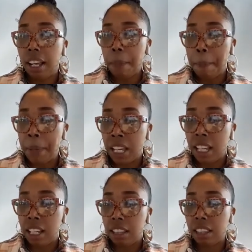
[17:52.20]

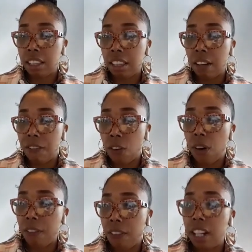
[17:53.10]
be the
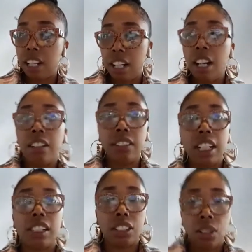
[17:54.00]
forefront of
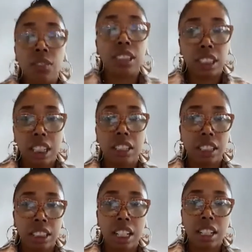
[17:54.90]
their own sneaker
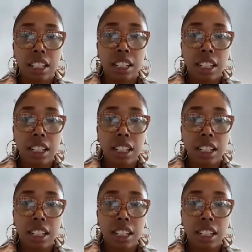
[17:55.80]
design.